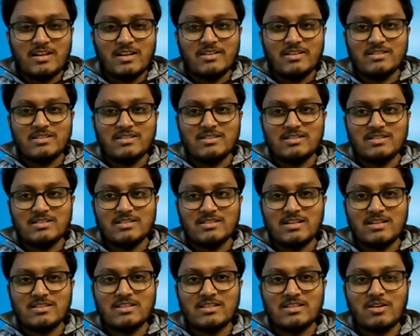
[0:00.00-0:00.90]
and
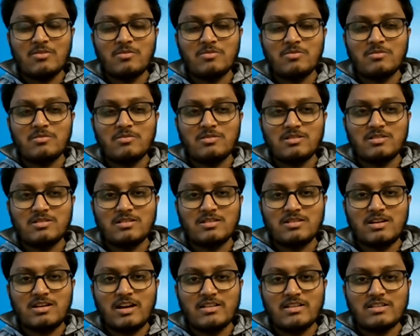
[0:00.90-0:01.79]
uh, that's how
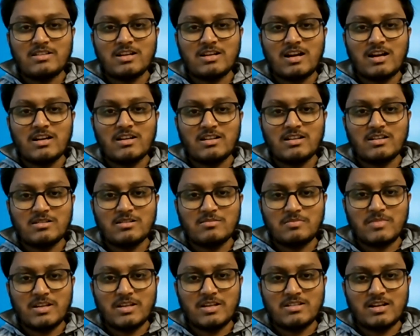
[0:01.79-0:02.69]
uh, I
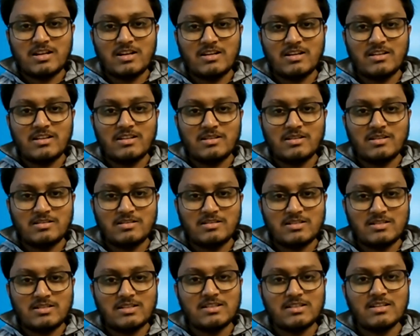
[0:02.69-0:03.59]
started my
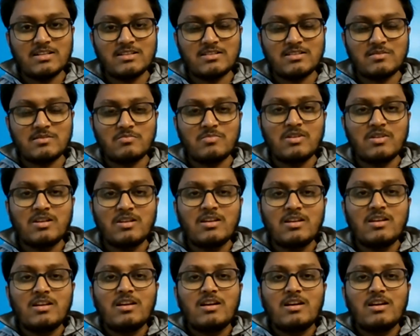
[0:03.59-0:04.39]
journey in journalism.